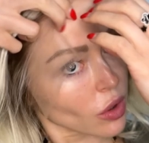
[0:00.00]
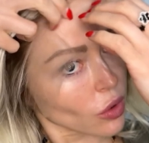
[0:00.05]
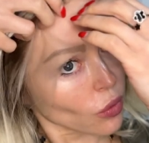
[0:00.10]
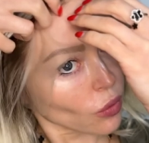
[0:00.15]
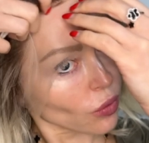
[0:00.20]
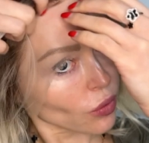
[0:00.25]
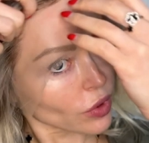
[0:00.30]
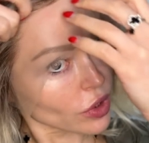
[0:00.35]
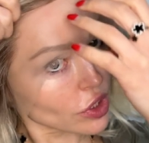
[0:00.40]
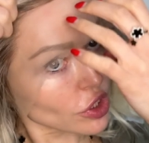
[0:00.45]

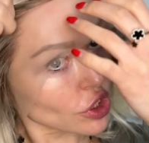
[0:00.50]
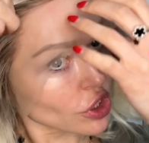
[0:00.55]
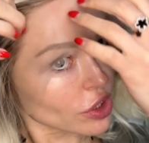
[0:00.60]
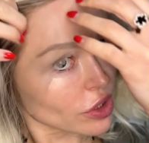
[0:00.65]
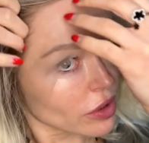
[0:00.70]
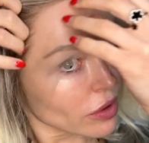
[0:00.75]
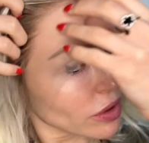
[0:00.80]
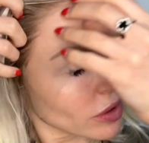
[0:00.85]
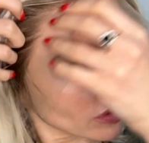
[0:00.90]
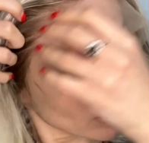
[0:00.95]

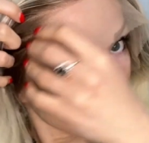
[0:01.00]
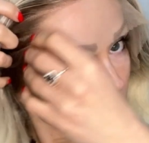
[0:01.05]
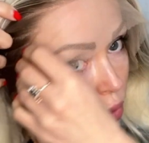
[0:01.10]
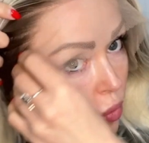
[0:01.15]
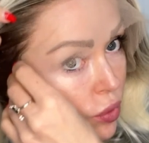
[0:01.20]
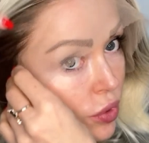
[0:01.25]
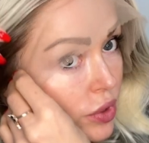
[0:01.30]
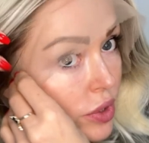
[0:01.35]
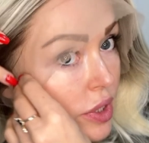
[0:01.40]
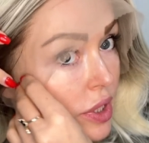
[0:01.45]
which
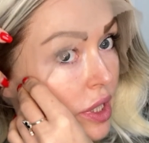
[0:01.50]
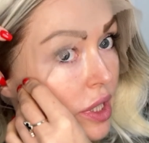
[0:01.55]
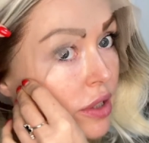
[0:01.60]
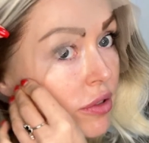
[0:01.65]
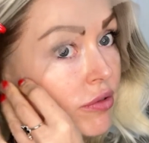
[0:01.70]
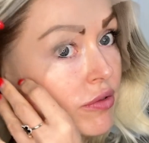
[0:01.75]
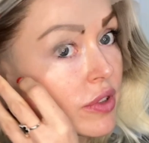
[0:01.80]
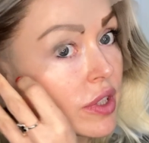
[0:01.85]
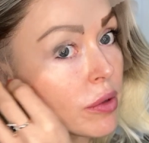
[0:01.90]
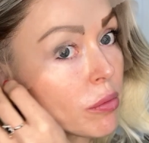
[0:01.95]
will
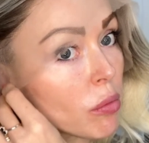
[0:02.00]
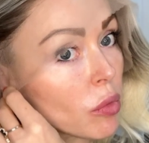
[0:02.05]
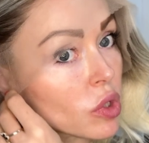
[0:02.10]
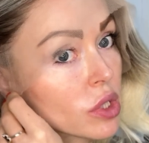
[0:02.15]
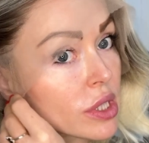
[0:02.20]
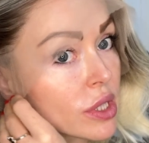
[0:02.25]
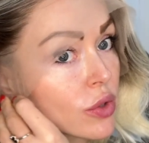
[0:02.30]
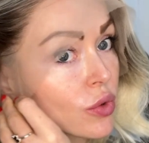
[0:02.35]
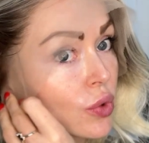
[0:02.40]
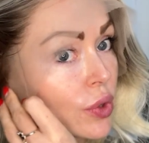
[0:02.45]
give the
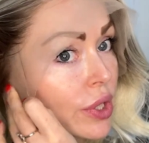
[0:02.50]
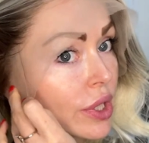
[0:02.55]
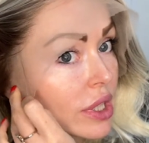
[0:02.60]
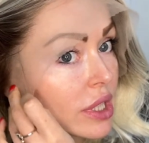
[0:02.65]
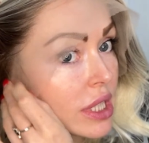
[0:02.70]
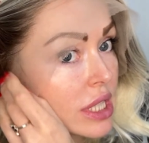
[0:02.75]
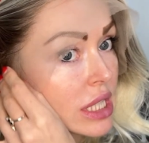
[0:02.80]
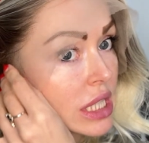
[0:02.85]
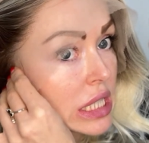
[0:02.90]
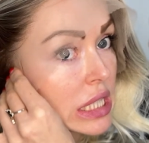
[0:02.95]
most
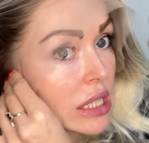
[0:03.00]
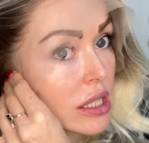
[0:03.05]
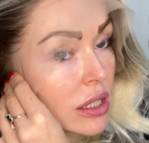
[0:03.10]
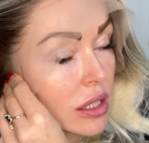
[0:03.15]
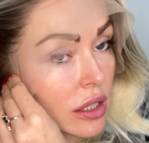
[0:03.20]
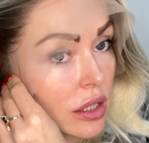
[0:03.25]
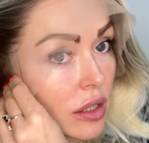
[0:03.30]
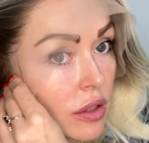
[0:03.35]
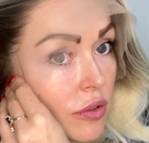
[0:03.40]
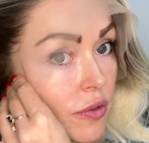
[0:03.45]

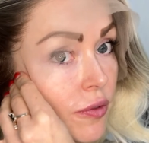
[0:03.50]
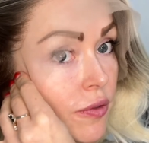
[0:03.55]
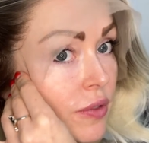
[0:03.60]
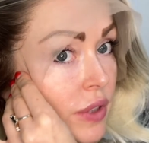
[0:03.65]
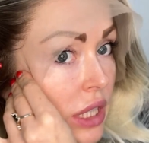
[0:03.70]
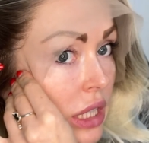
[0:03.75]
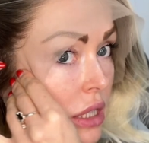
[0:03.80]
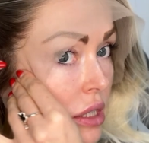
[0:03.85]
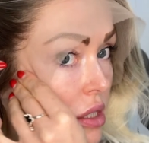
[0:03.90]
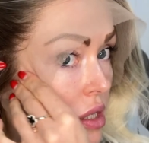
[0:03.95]
realistic
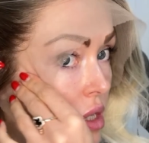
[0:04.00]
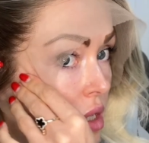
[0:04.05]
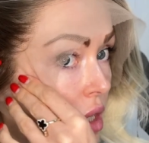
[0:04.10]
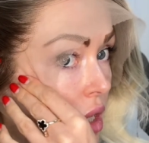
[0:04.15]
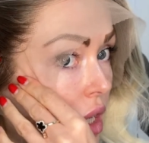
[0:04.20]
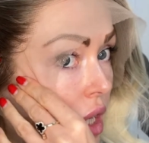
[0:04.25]
fit